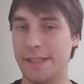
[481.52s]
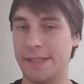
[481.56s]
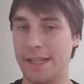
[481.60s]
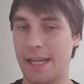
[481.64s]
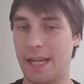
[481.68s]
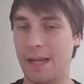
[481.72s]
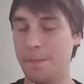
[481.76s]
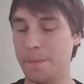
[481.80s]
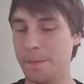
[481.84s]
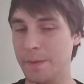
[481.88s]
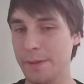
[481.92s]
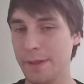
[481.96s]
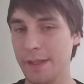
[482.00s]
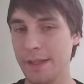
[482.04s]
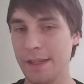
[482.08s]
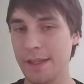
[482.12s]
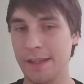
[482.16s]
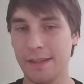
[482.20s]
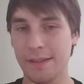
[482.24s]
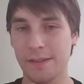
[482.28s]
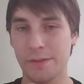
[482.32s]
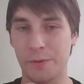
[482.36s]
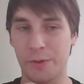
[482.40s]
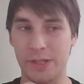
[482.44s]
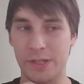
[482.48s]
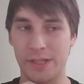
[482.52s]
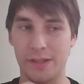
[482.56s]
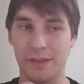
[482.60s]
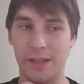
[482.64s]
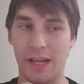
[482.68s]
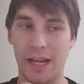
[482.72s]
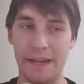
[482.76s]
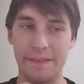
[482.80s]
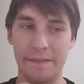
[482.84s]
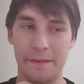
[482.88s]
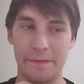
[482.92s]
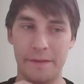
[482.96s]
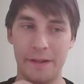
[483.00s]
step towards a
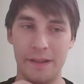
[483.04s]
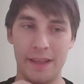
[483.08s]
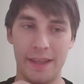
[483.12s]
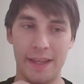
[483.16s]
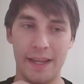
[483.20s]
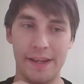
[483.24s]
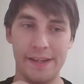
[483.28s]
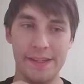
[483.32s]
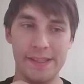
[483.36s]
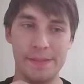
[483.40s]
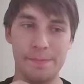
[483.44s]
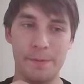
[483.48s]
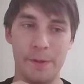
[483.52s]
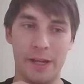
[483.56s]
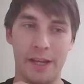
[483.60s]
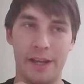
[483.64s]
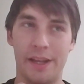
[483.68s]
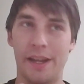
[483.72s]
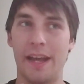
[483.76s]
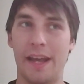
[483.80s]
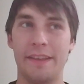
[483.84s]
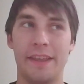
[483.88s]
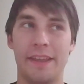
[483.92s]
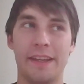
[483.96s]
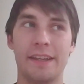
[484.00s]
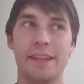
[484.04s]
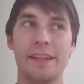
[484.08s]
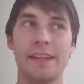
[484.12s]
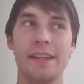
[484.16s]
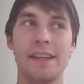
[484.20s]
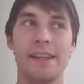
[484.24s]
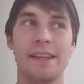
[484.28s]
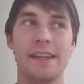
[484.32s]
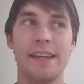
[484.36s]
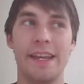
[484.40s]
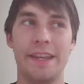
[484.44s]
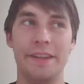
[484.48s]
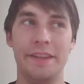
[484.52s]
lot of different things, but I think
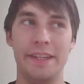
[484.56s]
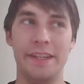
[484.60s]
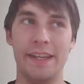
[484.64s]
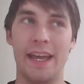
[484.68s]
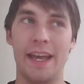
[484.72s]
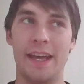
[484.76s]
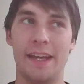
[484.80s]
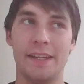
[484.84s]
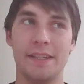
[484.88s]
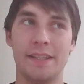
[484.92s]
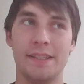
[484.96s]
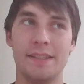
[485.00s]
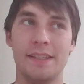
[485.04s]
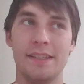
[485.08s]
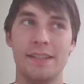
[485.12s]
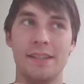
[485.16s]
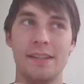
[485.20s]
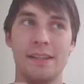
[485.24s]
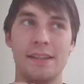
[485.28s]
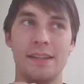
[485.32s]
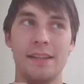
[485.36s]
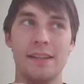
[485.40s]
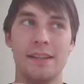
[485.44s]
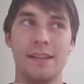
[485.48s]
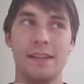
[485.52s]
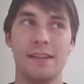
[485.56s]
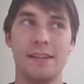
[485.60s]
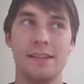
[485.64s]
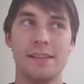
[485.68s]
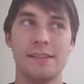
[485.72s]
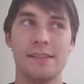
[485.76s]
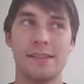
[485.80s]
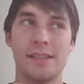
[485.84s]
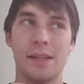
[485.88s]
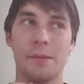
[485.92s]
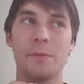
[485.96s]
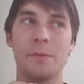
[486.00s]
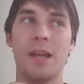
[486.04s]
in the end,
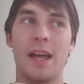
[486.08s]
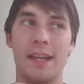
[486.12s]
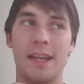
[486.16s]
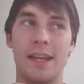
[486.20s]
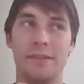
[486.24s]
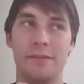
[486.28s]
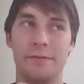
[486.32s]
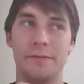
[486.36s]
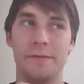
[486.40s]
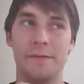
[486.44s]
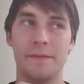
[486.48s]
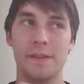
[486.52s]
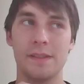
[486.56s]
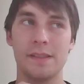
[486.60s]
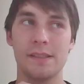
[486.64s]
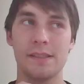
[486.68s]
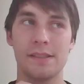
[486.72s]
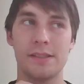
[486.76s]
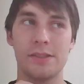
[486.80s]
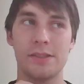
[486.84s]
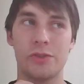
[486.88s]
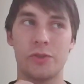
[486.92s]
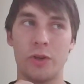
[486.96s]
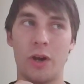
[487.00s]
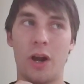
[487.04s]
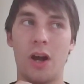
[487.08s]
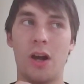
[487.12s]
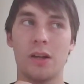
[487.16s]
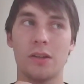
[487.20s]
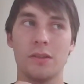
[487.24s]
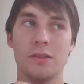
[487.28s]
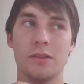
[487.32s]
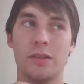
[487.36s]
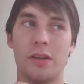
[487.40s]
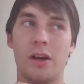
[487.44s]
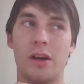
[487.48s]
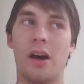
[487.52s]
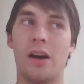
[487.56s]
some kind of strong
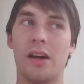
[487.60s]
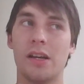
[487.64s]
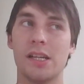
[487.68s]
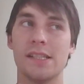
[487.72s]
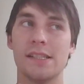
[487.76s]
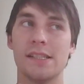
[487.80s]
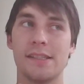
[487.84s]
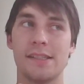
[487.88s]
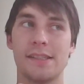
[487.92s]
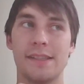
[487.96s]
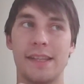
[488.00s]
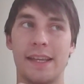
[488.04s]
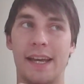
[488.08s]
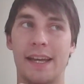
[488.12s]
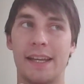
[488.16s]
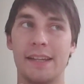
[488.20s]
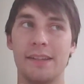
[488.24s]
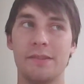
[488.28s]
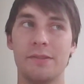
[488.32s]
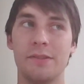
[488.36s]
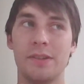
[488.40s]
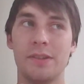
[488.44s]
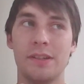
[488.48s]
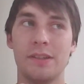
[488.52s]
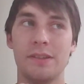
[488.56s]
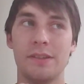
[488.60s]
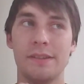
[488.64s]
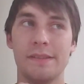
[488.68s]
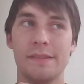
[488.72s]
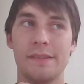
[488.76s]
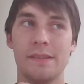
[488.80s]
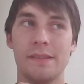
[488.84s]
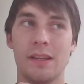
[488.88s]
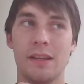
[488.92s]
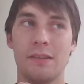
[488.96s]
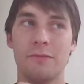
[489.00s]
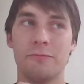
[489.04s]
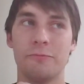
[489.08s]
laws that
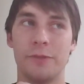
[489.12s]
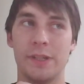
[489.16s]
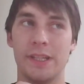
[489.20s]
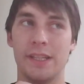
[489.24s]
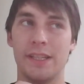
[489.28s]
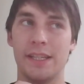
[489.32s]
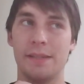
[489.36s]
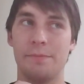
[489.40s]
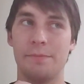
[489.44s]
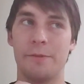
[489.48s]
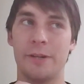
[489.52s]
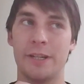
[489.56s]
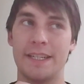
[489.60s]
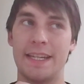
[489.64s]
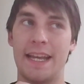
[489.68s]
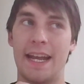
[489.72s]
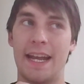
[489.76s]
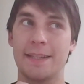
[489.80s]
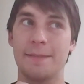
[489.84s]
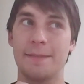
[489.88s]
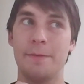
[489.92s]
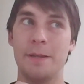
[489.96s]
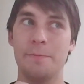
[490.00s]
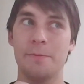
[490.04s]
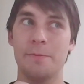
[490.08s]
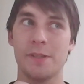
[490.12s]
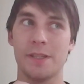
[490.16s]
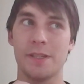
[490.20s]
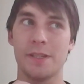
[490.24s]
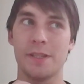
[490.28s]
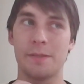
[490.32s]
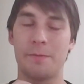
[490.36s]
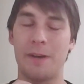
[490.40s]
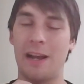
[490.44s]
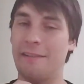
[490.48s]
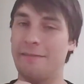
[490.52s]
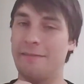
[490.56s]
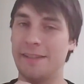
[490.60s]
really protect people's
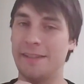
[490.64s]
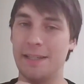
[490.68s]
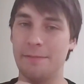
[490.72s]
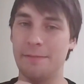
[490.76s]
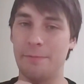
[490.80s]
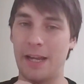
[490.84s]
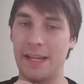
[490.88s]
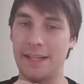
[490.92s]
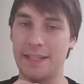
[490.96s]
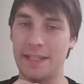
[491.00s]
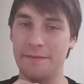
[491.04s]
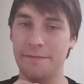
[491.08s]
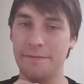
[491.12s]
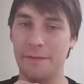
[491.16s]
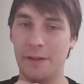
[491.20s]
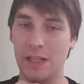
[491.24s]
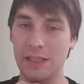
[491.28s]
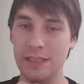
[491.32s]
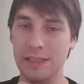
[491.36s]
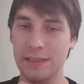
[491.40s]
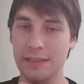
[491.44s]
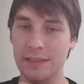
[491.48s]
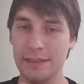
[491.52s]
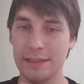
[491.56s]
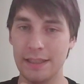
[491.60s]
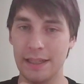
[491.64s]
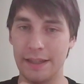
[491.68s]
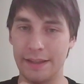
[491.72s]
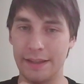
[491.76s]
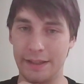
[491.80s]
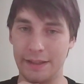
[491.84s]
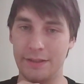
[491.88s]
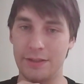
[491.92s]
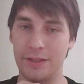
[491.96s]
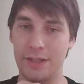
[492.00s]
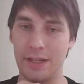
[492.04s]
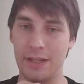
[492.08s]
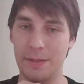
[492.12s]
privacy by default. I
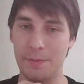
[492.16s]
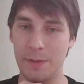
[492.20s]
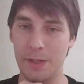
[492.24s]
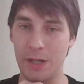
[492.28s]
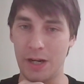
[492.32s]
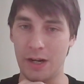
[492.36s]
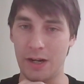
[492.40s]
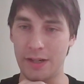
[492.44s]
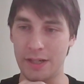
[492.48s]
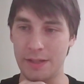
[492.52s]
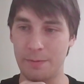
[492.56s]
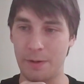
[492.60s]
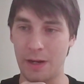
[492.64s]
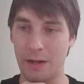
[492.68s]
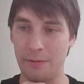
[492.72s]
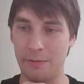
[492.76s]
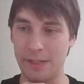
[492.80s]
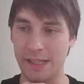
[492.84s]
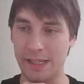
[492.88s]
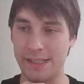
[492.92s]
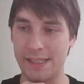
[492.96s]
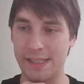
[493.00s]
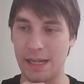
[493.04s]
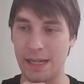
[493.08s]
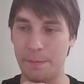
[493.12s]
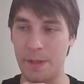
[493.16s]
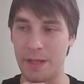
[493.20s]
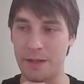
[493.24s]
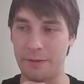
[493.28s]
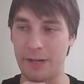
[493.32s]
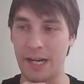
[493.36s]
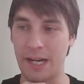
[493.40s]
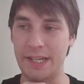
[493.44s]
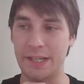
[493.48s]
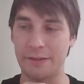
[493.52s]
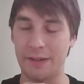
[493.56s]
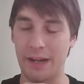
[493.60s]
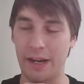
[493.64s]
think GDPR is probably a step in the
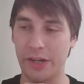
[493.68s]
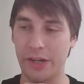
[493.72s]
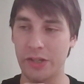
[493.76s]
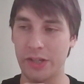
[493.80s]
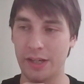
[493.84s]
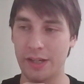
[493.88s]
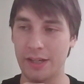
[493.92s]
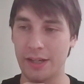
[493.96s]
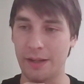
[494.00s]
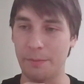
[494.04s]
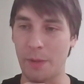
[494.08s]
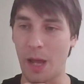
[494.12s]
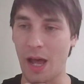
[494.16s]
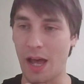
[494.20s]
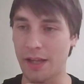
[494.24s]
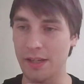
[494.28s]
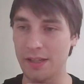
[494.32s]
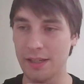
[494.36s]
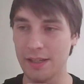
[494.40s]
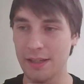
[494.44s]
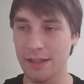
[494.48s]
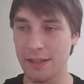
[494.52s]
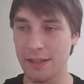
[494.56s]
right direction. I'm not.